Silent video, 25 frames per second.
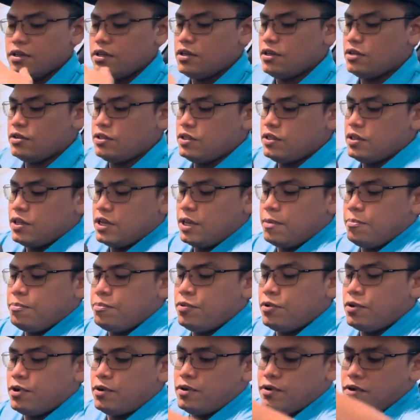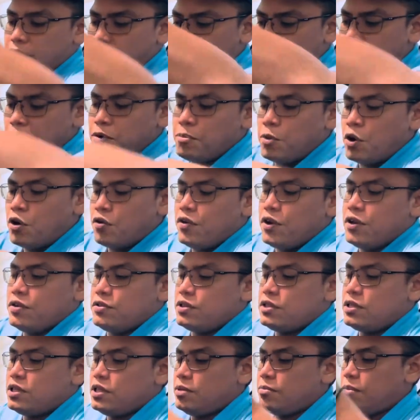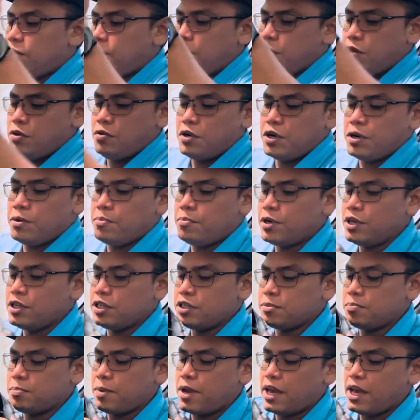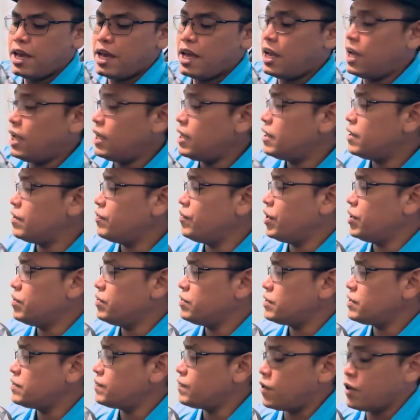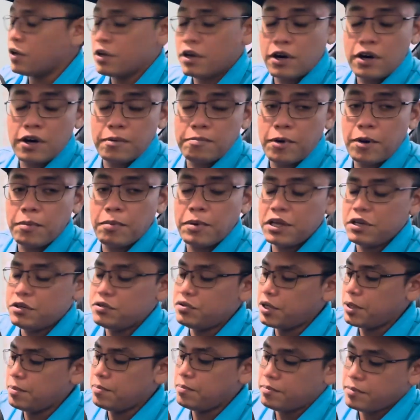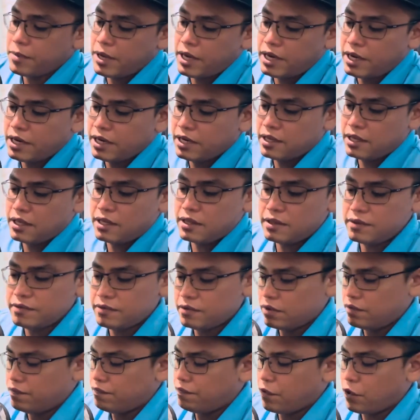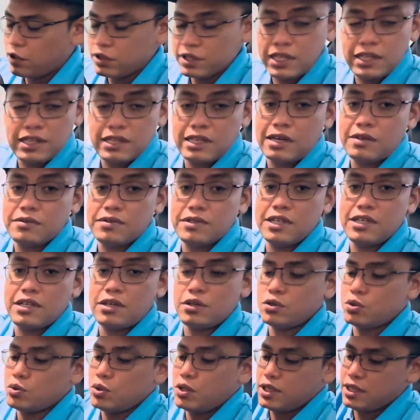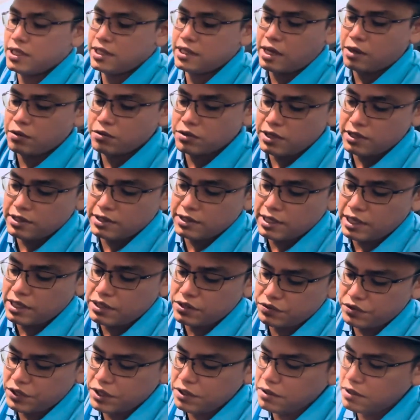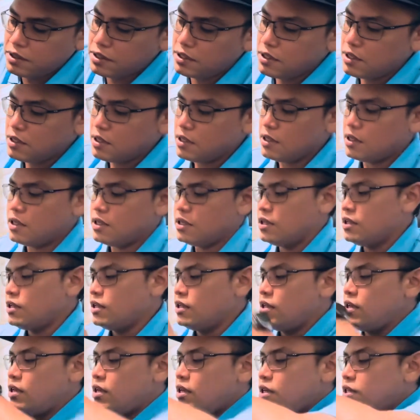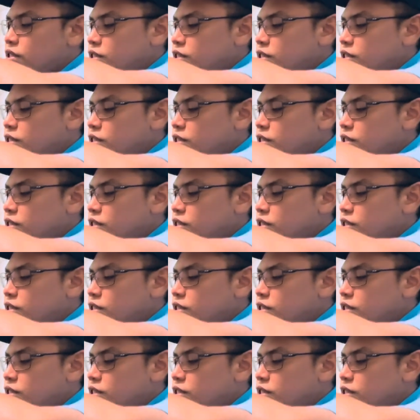you still can put a few more reels maybe you want to bring spare reels for your popping trip another 14,000 or 20,000 size reel it